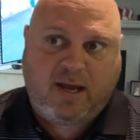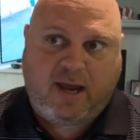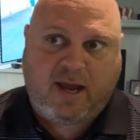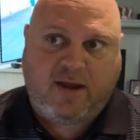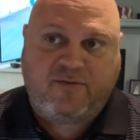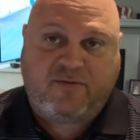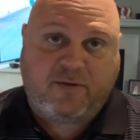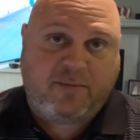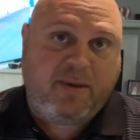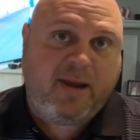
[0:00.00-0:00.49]

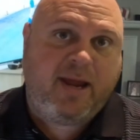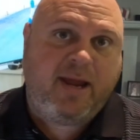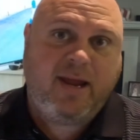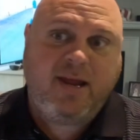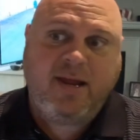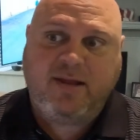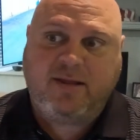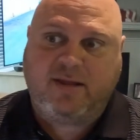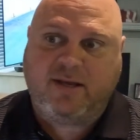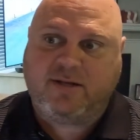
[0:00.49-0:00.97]
And for
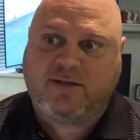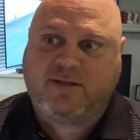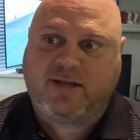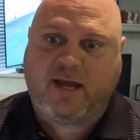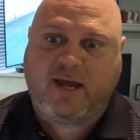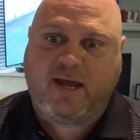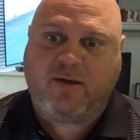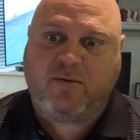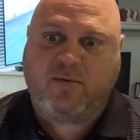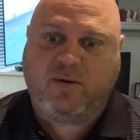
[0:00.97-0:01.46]
me, this
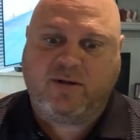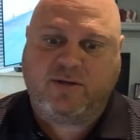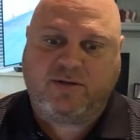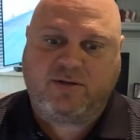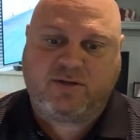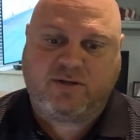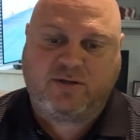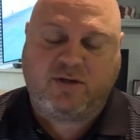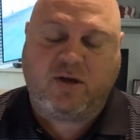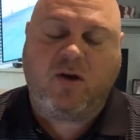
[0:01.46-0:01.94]
thing
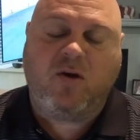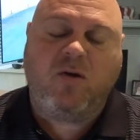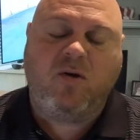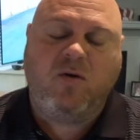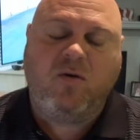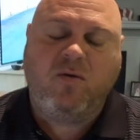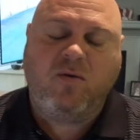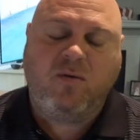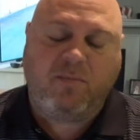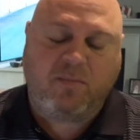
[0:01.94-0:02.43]
was
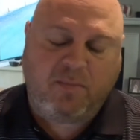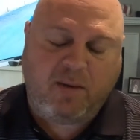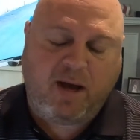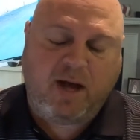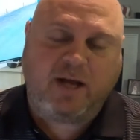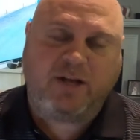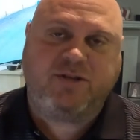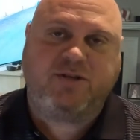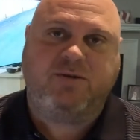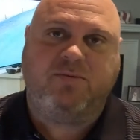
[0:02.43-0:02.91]
so
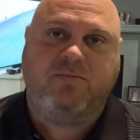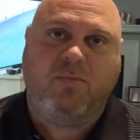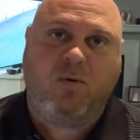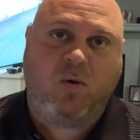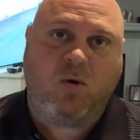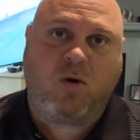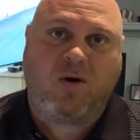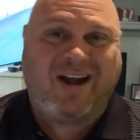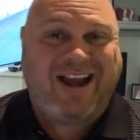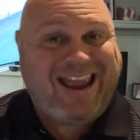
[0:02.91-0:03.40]
much
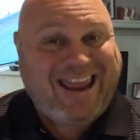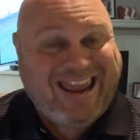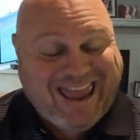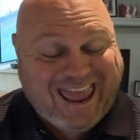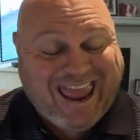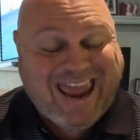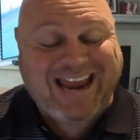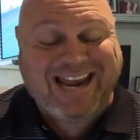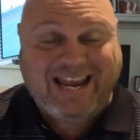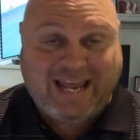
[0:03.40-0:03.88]
more,
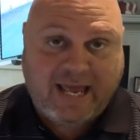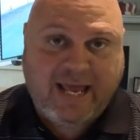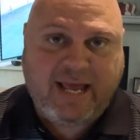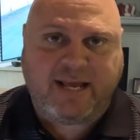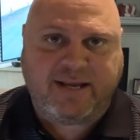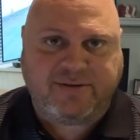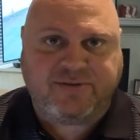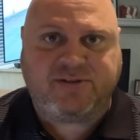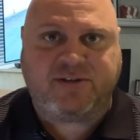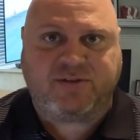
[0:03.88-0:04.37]
and
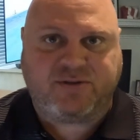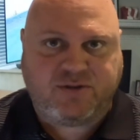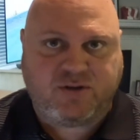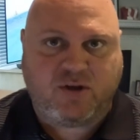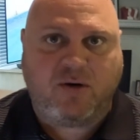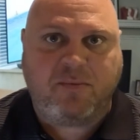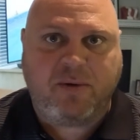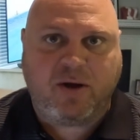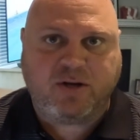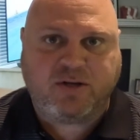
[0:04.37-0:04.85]
is
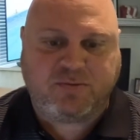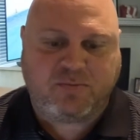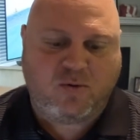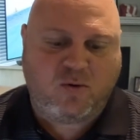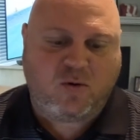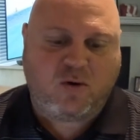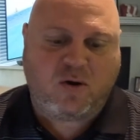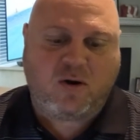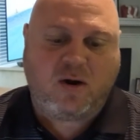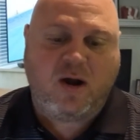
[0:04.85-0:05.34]
so much
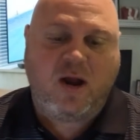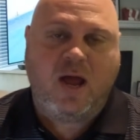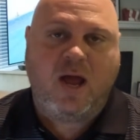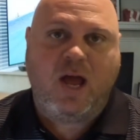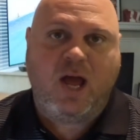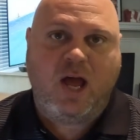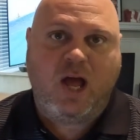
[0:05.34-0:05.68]
more